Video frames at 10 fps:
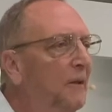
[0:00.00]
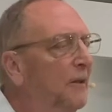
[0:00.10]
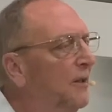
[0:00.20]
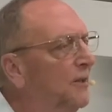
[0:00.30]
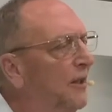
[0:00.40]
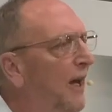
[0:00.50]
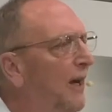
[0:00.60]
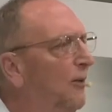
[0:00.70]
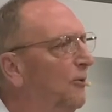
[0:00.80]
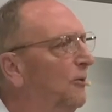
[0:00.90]
He said,
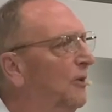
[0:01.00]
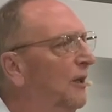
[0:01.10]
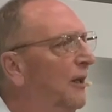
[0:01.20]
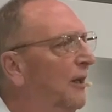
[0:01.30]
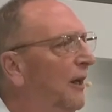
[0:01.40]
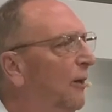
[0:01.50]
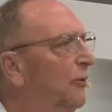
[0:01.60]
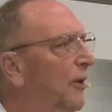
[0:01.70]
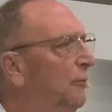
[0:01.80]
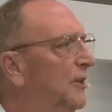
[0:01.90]
how? How
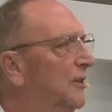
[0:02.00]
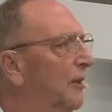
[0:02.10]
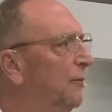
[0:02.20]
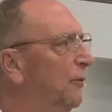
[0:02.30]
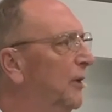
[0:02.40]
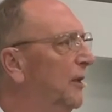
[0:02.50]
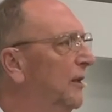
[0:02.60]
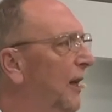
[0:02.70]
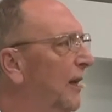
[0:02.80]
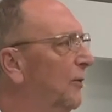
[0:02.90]
could I be set
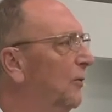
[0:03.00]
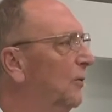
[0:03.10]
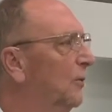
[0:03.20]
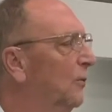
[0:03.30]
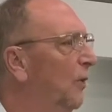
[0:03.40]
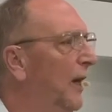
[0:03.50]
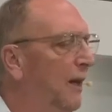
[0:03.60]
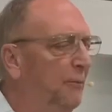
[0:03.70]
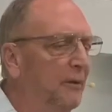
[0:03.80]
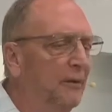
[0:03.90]
free? How? What
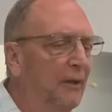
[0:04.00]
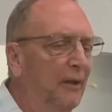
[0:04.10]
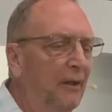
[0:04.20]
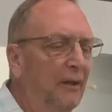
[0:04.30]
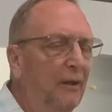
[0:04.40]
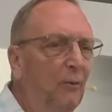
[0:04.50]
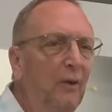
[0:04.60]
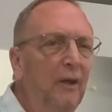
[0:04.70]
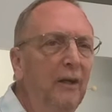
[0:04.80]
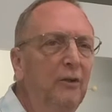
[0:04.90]
happened?
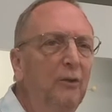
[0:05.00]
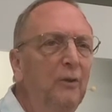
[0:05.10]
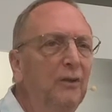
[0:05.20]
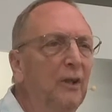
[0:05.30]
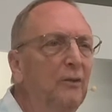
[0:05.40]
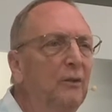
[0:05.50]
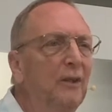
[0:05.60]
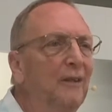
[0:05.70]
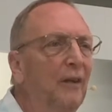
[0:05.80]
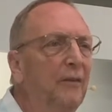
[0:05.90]
What did I do? He said, you
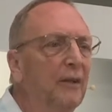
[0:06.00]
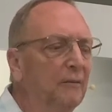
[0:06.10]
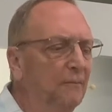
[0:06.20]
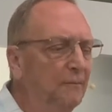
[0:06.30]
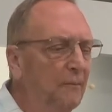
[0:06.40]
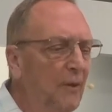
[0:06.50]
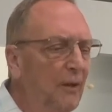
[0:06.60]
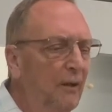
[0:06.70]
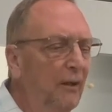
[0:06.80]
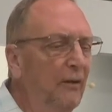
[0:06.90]
did nothing.
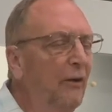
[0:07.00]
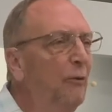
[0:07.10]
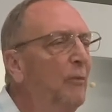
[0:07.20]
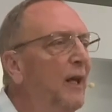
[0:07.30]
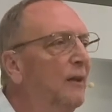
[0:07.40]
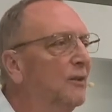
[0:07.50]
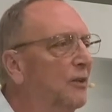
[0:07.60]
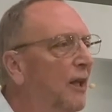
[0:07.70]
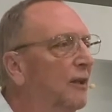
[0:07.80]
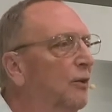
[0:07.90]
Another man
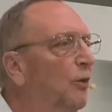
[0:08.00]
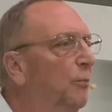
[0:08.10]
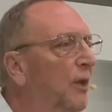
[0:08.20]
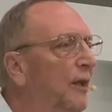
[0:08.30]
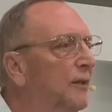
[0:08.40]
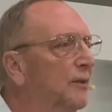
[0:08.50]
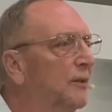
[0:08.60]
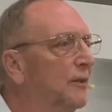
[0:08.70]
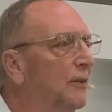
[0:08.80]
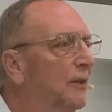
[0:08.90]
has taken your
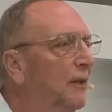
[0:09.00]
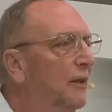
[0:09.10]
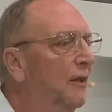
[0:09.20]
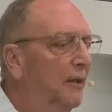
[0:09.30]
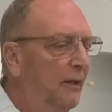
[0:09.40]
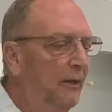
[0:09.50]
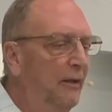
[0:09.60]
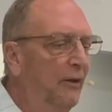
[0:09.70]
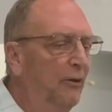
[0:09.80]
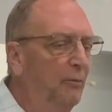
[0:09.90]
place.
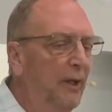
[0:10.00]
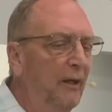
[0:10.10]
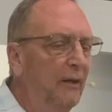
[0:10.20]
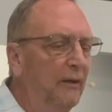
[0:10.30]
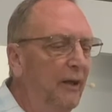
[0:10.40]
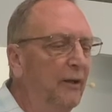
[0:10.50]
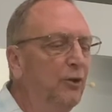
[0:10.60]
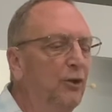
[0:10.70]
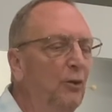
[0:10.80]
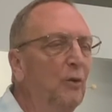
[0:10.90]
Another man, and
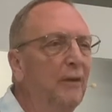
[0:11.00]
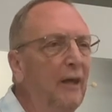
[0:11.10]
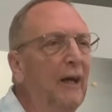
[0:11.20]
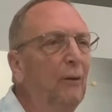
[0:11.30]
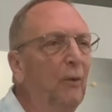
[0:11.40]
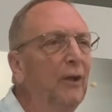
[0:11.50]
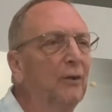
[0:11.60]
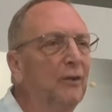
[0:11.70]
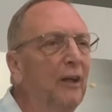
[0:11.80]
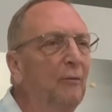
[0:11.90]
a Jew at that. What do
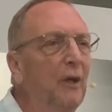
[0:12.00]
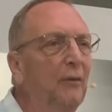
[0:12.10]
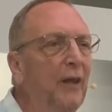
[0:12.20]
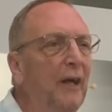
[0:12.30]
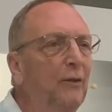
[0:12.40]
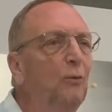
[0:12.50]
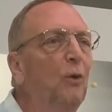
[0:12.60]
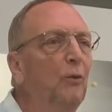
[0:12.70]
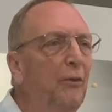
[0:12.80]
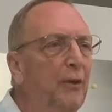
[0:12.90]
you say about that, you
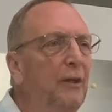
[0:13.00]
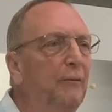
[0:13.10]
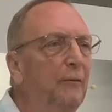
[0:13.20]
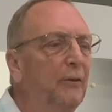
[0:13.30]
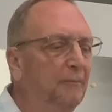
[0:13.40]
old thief?